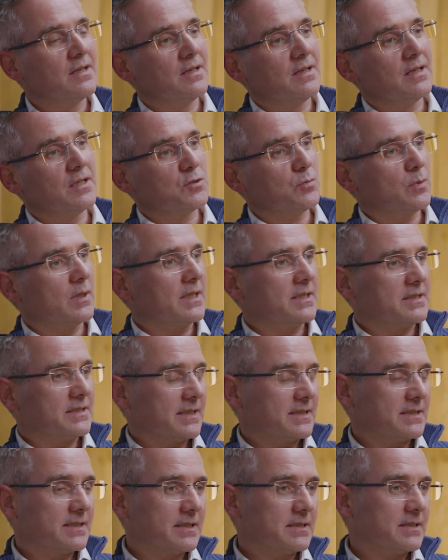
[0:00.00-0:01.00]
as well as
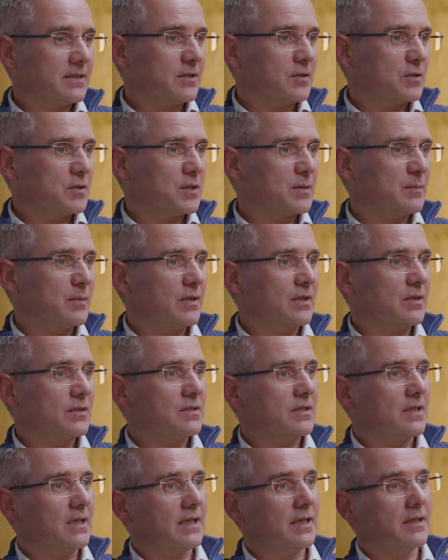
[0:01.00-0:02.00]
existing
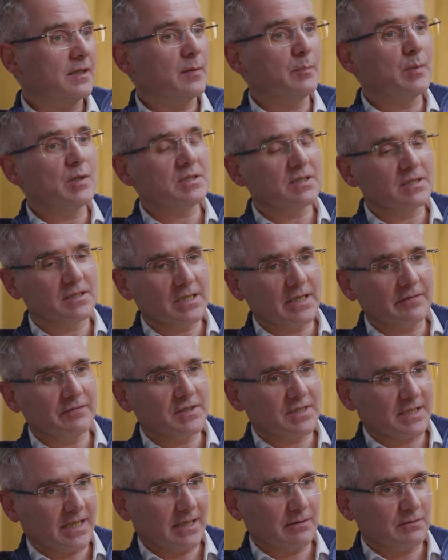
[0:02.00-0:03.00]
customers. And the business
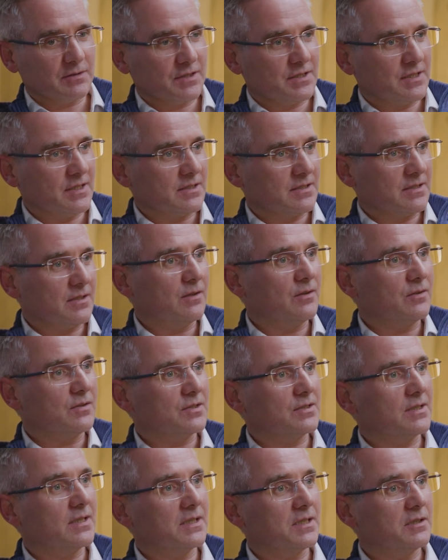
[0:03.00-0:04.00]
savings account sits
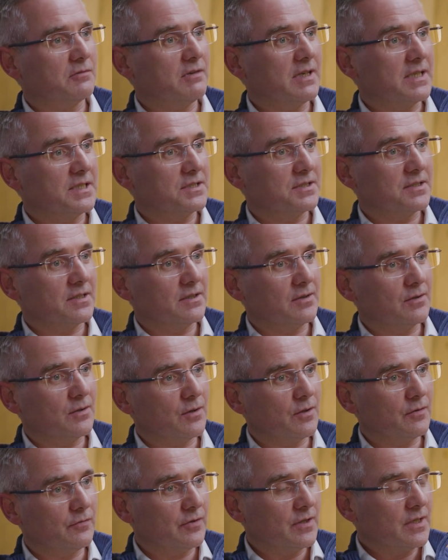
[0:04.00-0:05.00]
alongside a range then
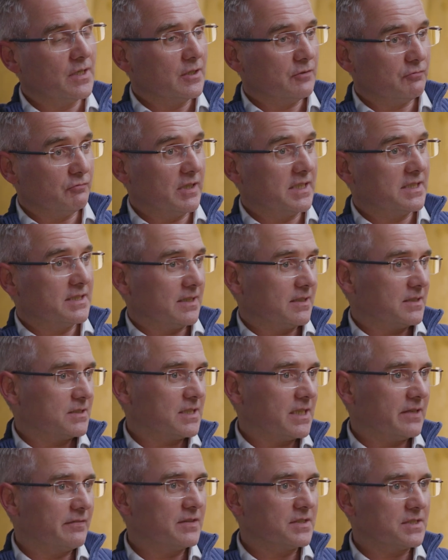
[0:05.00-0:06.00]
of retail
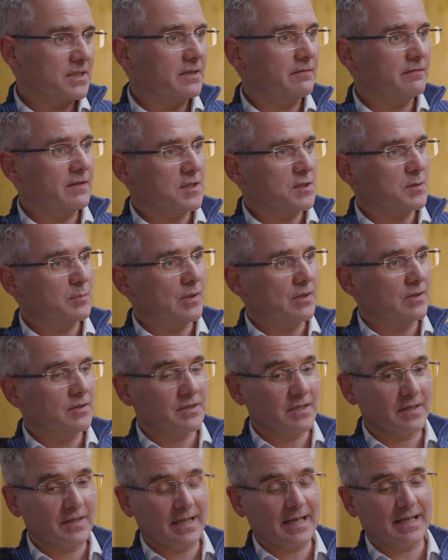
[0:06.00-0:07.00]
savings and
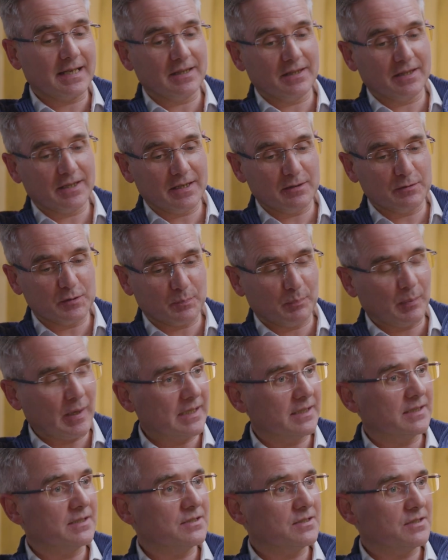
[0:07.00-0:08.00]
investments. And those
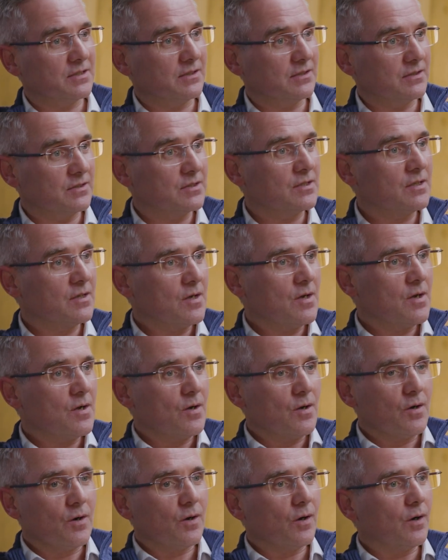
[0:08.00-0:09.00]
balances
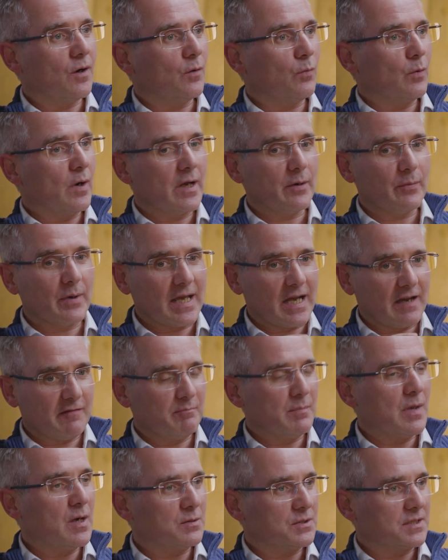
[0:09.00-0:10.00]
are where we have
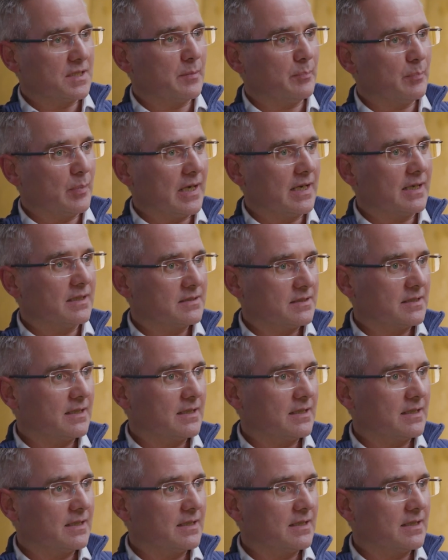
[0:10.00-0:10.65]
most impact